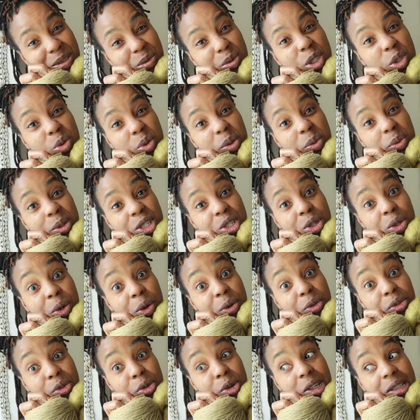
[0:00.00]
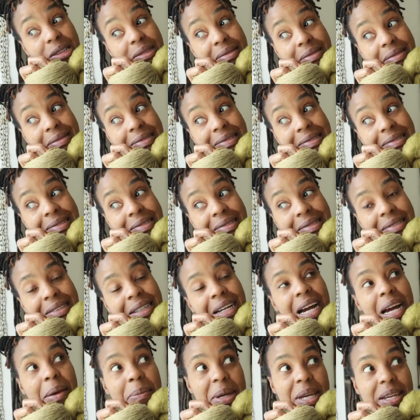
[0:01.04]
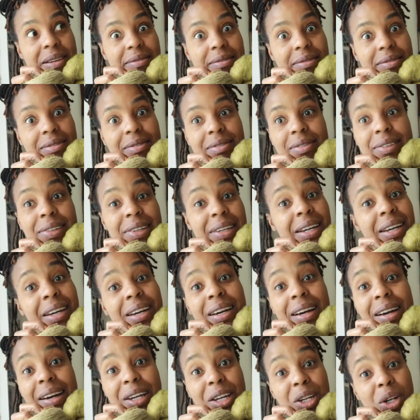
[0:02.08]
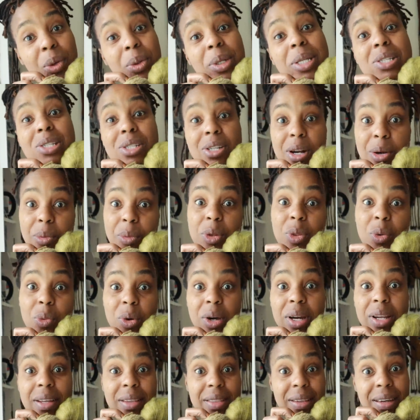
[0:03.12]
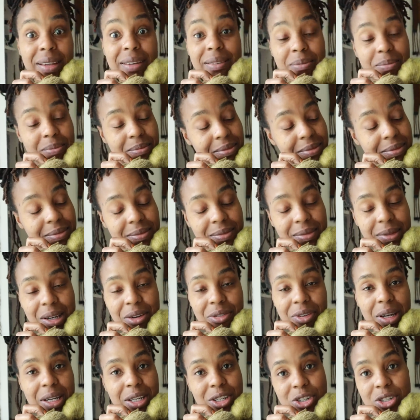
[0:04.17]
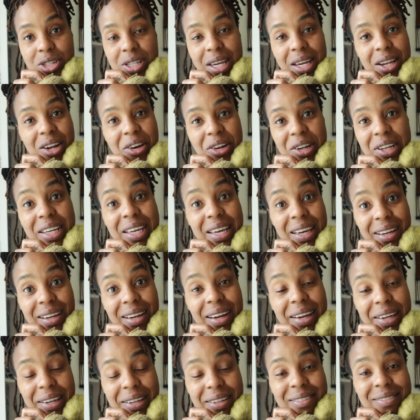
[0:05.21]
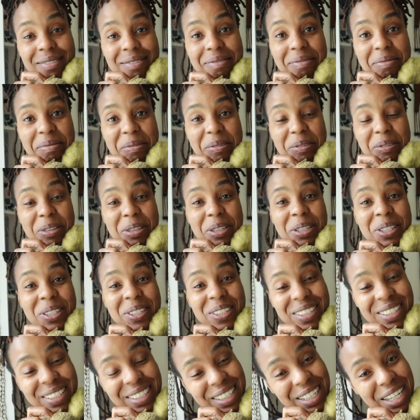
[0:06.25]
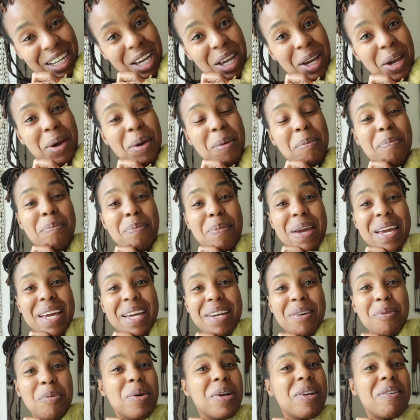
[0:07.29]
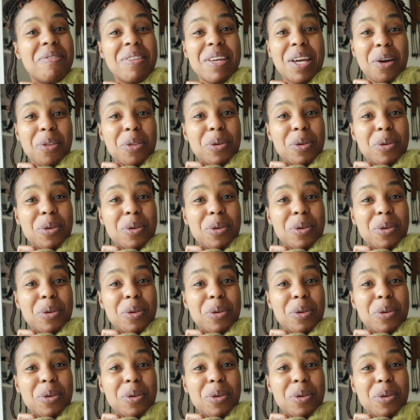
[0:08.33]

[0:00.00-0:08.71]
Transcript: Which one would you go for? I mean, I could always start with one, and then if I just get on a kick, I can make one of the